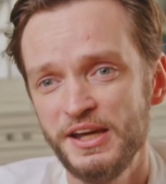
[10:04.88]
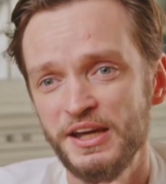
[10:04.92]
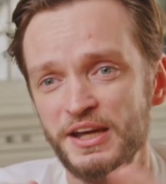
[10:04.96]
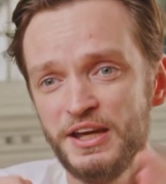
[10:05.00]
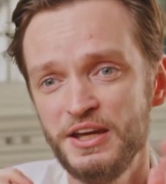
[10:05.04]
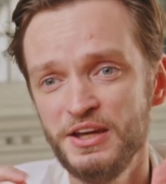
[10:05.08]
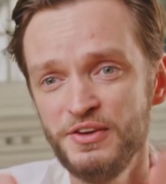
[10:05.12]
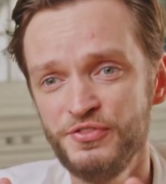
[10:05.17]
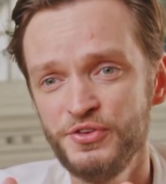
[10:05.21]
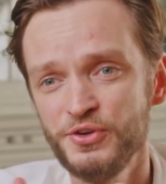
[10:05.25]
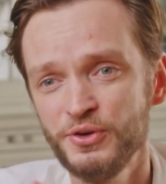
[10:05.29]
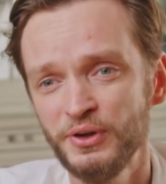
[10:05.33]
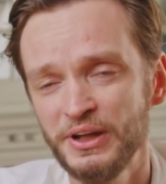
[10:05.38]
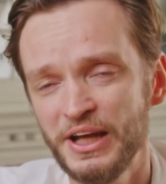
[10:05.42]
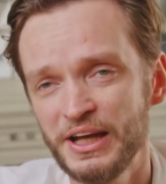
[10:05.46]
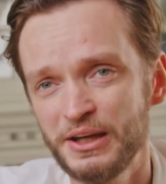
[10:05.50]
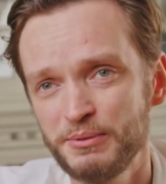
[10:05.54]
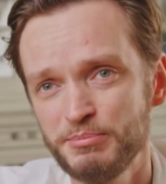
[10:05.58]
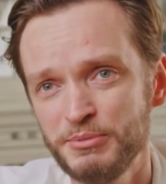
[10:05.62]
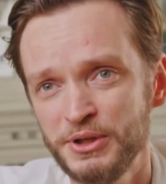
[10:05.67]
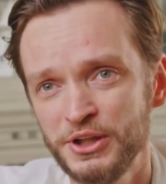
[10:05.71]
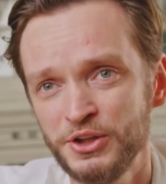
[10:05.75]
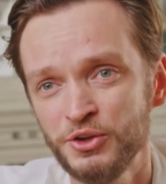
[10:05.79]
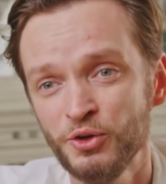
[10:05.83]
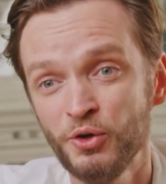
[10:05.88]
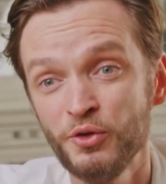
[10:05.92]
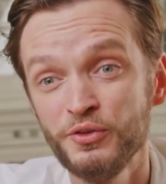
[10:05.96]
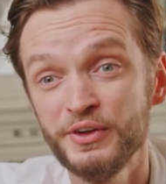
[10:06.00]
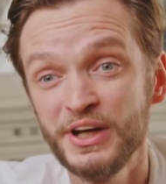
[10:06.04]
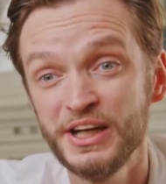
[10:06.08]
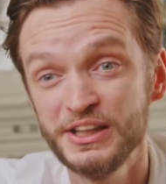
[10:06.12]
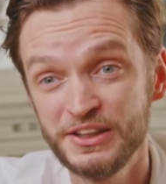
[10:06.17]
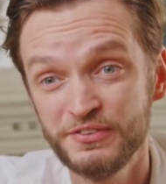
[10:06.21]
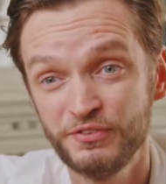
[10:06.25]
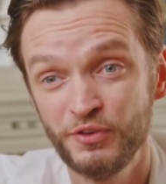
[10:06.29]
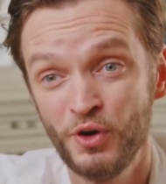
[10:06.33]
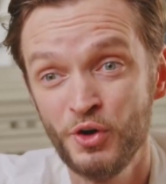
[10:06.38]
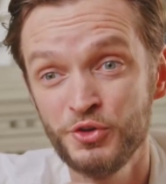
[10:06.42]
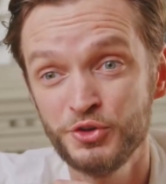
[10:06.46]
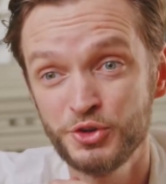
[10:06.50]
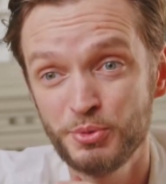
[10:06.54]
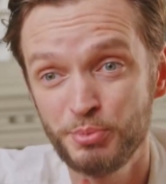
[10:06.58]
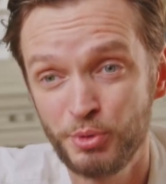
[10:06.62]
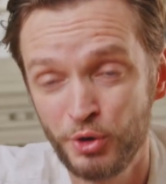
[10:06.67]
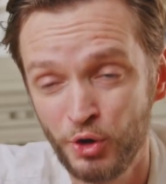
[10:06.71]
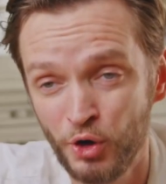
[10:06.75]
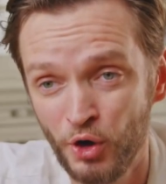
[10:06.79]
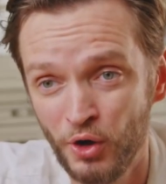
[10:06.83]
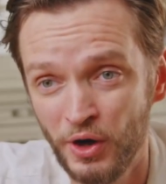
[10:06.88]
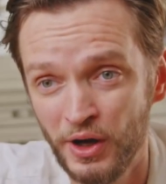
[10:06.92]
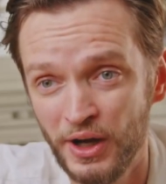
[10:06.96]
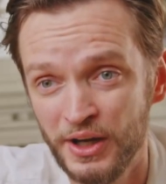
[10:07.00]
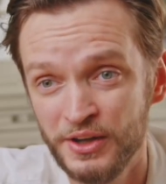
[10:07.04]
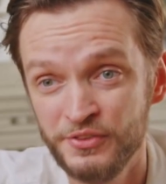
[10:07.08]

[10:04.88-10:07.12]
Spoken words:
If you're like me, non-native entrepreneur,